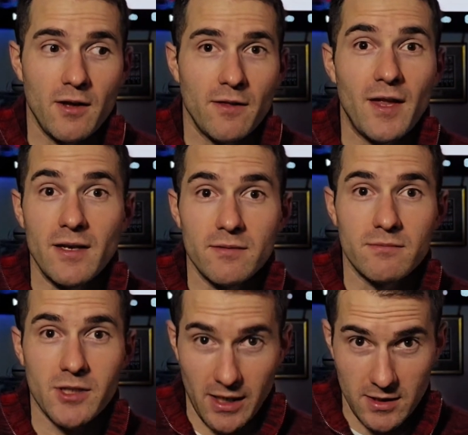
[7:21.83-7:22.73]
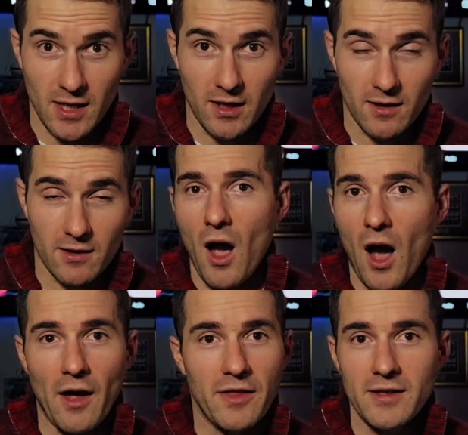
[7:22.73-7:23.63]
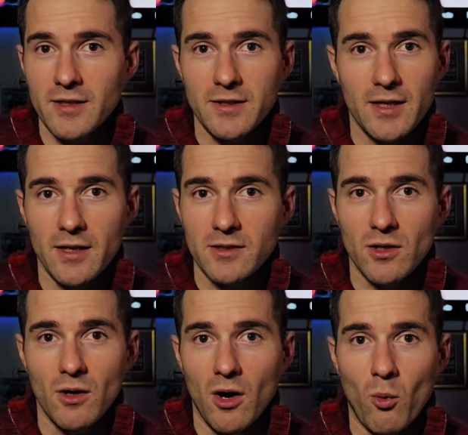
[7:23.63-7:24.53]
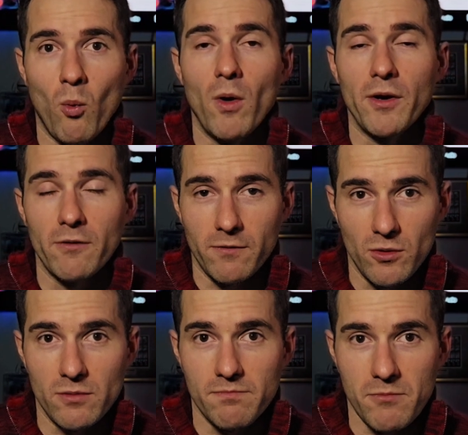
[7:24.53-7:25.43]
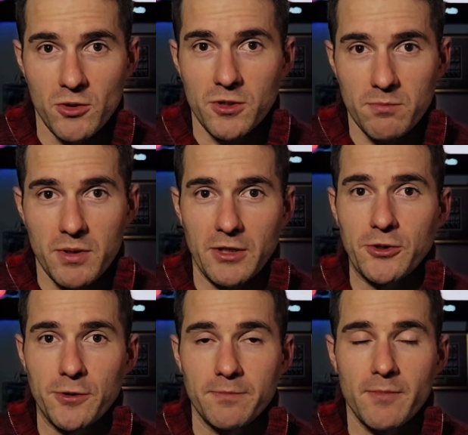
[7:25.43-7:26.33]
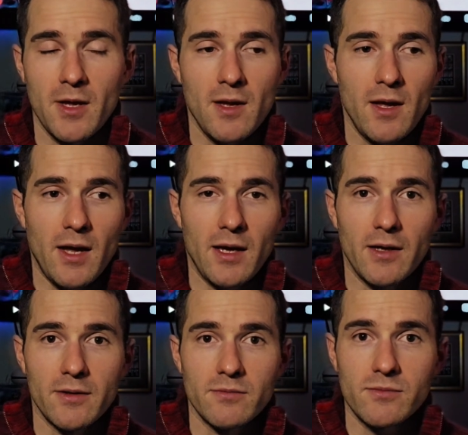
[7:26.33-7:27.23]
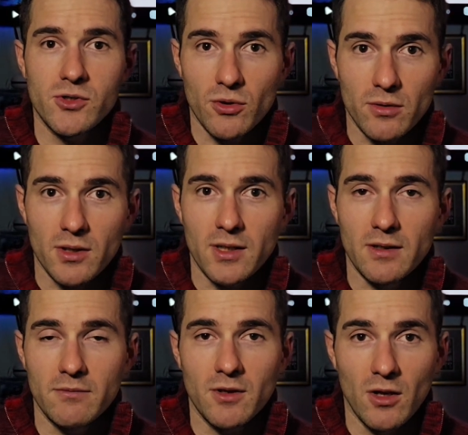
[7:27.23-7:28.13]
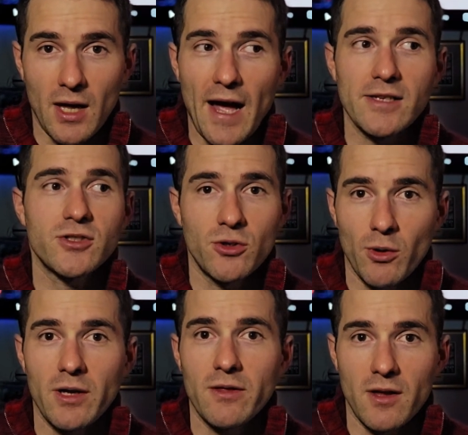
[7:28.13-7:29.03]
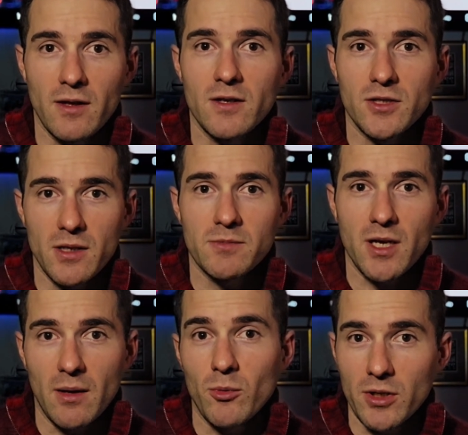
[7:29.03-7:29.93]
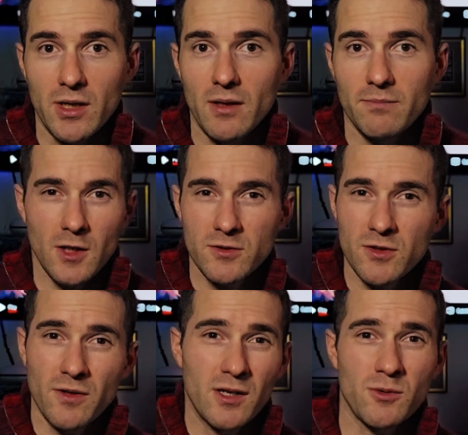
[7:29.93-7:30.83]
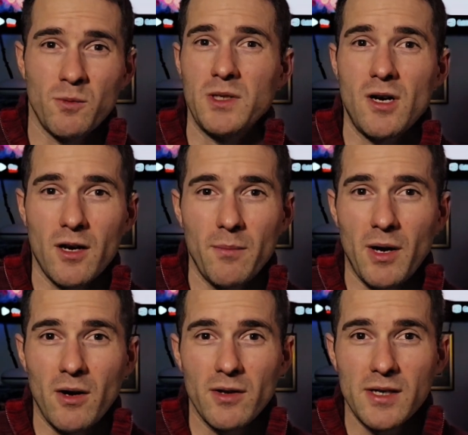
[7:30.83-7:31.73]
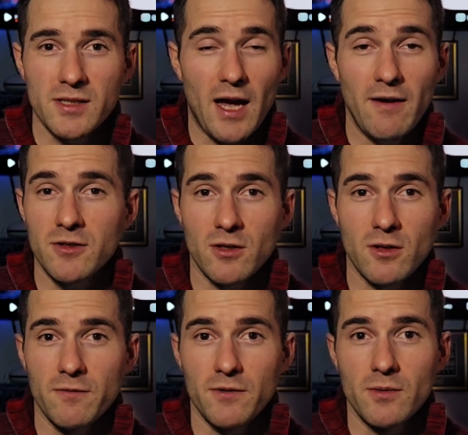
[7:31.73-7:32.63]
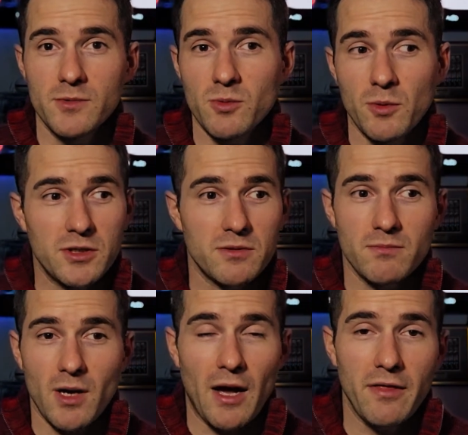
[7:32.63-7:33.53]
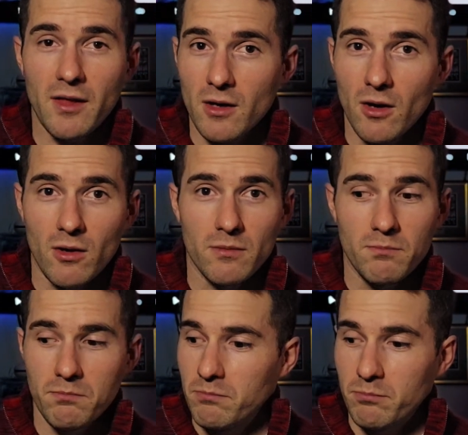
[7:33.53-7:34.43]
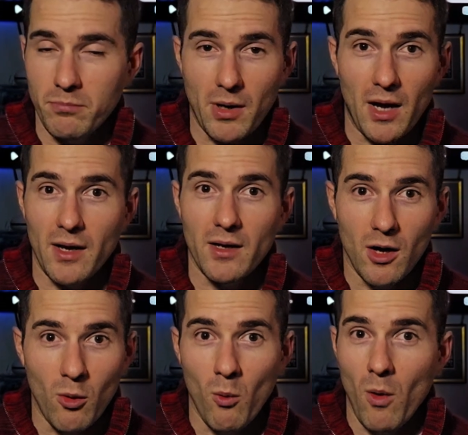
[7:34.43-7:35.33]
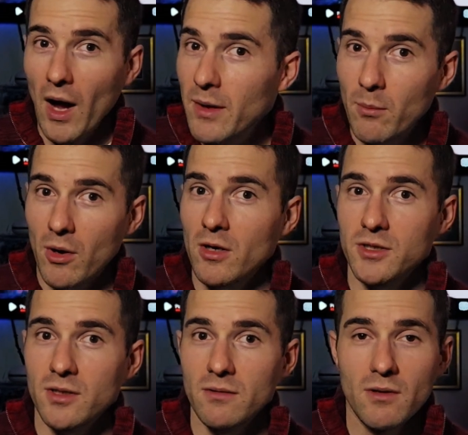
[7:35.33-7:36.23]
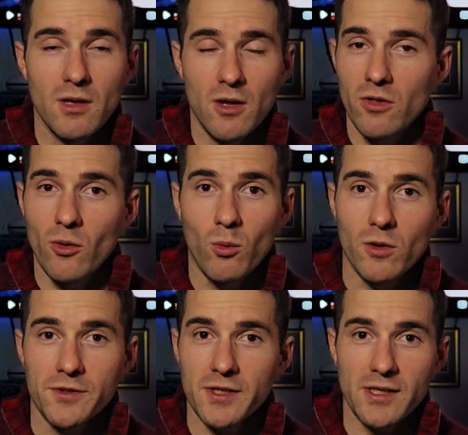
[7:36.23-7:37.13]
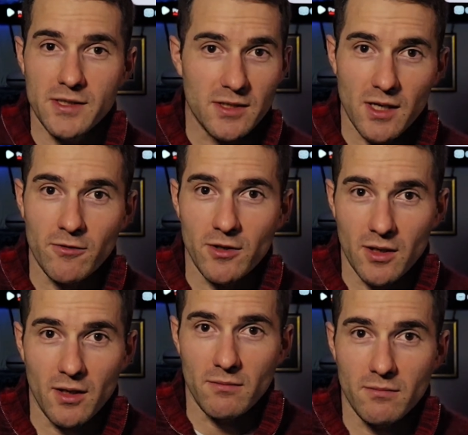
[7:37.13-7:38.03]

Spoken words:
than Titanic. I think Titanic's a wonderful motion picture, and certainly the last great thing that James Cameron did. So then, as we talk about his Avatar films, which I think are by a wide margin the worst things he's ever done,